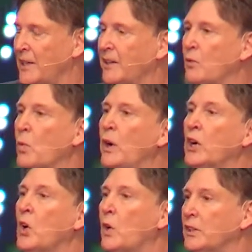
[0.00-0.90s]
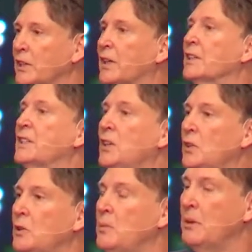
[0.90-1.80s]
then we're going to
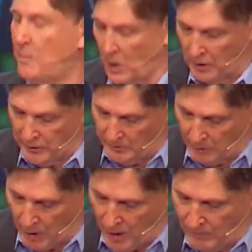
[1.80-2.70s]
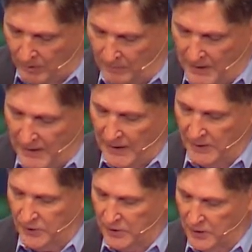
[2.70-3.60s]
continue to be a part of the problem
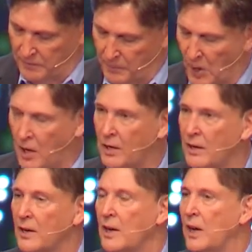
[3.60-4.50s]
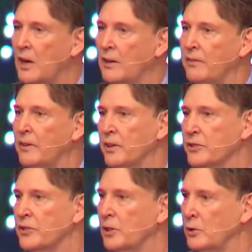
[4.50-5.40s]
instead of part of the
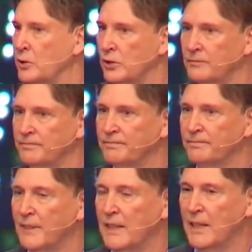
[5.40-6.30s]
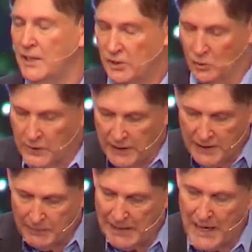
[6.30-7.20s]
solution. And so we need
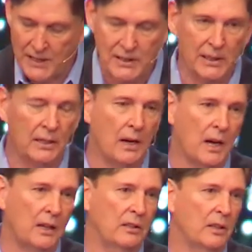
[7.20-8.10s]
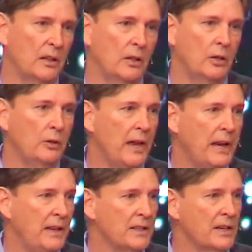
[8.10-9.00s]
to be asking God who
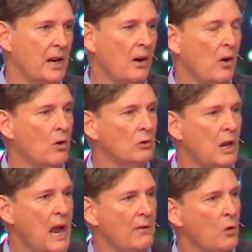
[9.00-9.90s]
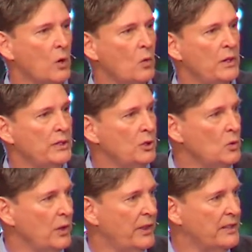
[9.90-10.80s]
that is in our own life. What do we do
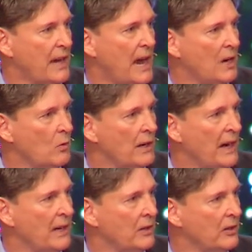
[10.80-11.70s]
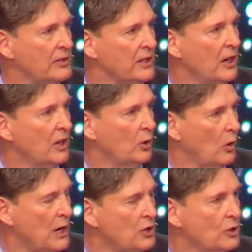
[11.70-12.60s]
with this? How do we handle this
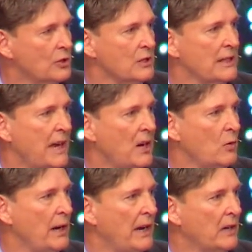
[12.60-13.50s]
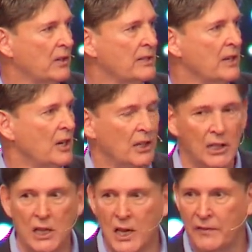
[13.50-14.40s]
graciously? How do we handle this
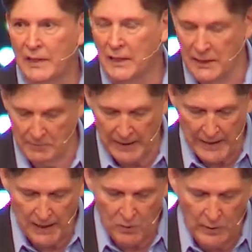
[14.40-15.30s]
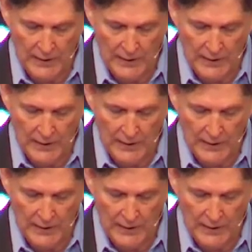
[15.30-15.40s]
lovingly? But how do we